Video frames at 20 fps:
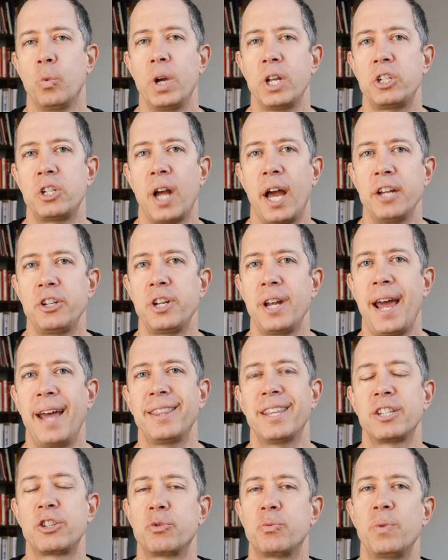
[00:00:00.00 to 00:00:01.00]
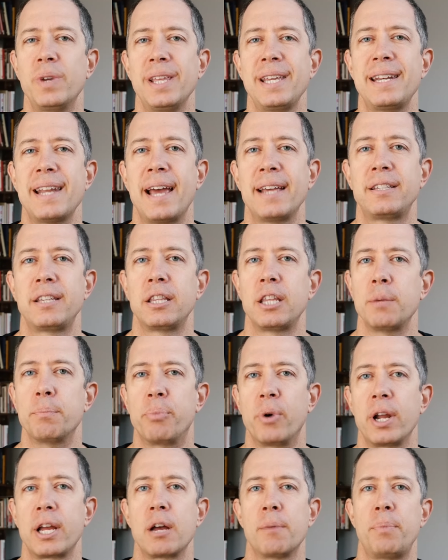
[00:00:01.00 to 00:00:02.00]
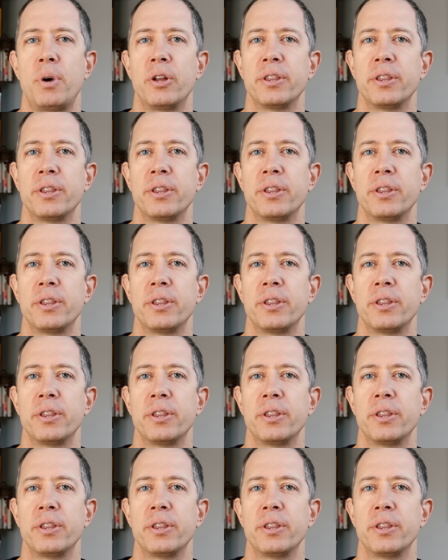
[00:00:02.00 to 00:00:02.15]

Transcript: which I should add, that's really nice that they break up